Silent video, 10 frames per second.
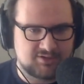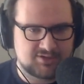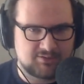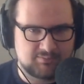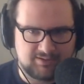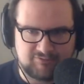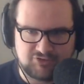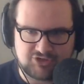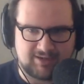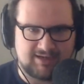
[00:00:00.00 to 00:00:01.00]
So like if you're
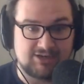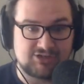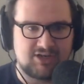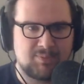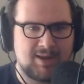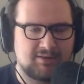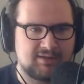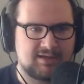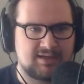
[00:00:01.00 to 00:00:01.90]
just running an agent independently,